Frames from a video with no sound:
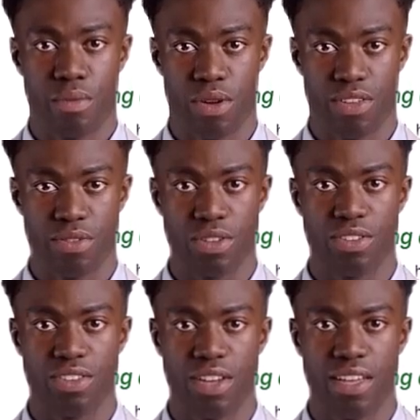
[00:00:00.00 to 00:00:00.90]
Whether you're
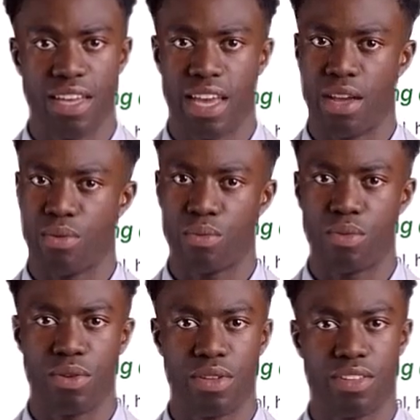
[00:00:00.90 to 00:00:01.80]
just starting out
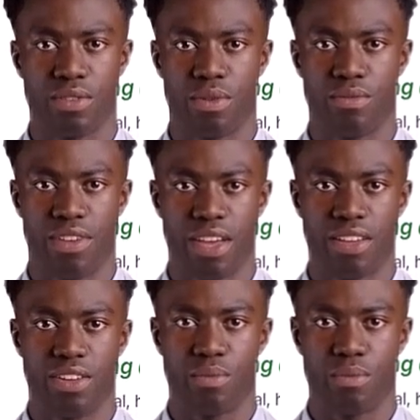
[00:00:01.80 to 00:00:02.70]
or looking to
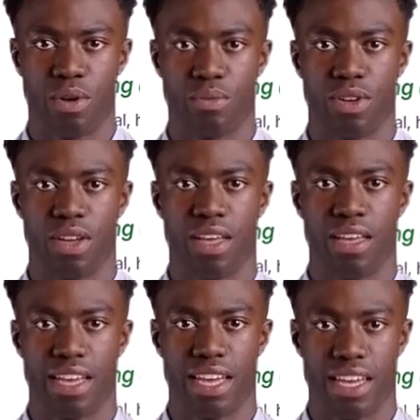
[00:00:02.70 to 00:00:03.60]
refine your approach,
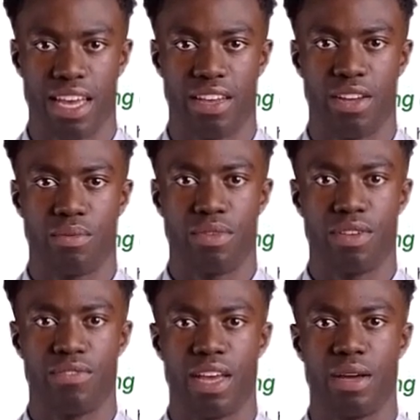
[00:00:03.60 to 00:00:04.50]
this guide
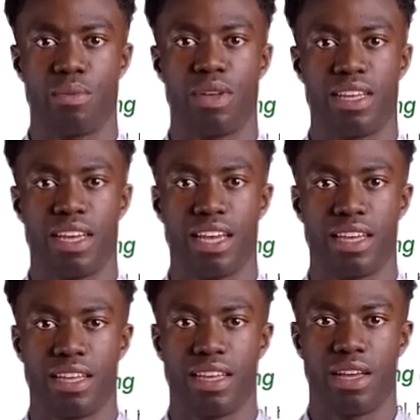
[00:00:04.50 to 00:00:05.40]
offers valuable
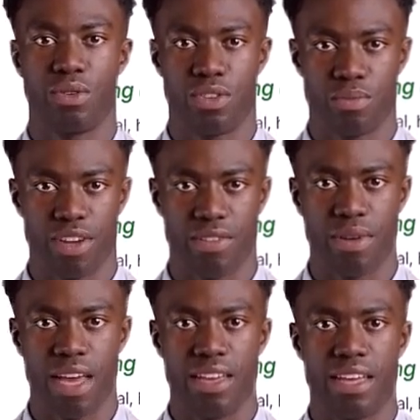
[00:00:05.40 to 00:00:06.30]
insights to set you on the right
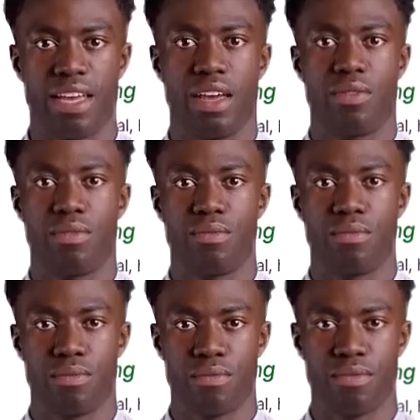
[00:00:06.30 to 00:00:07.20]
path.
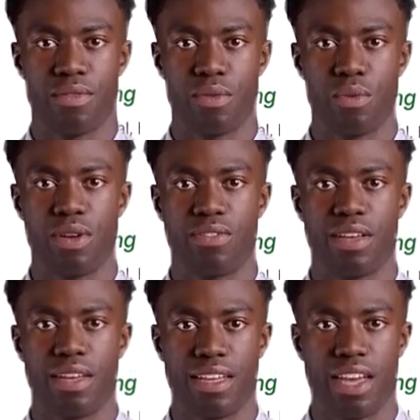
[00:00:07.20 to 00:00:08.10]
And one of the
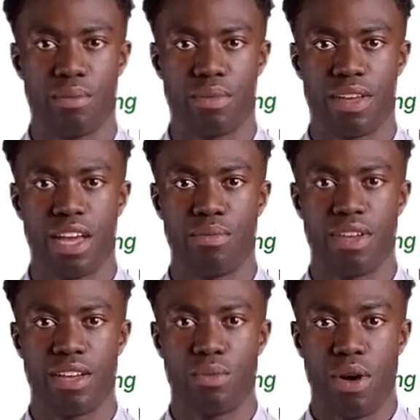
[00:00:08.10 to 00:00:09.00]
key topics
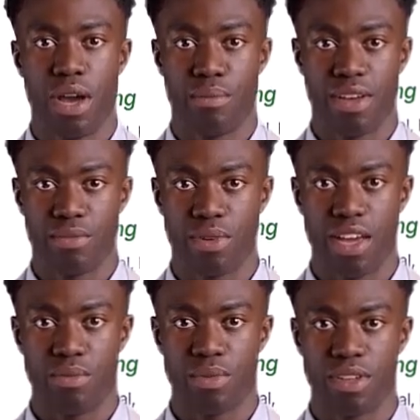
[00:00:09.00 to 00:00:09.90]
covered is why manual
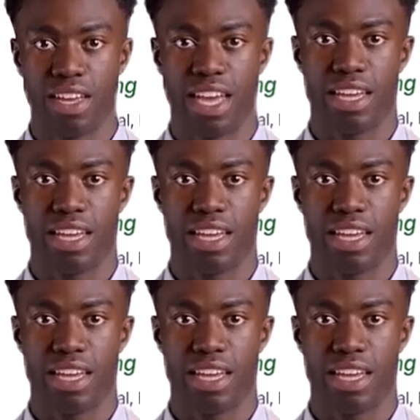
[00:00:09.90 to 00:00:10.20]
outreach and